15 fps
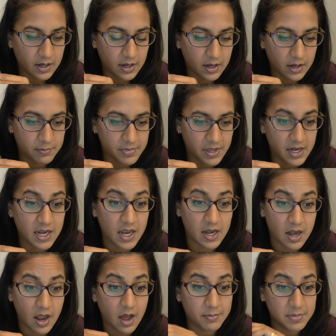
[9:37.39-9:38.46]

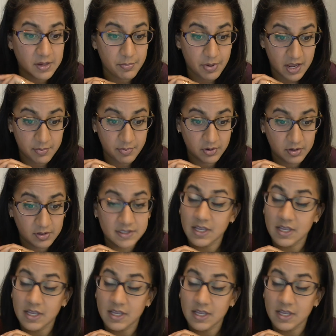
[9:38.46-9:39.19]
Nanami paper,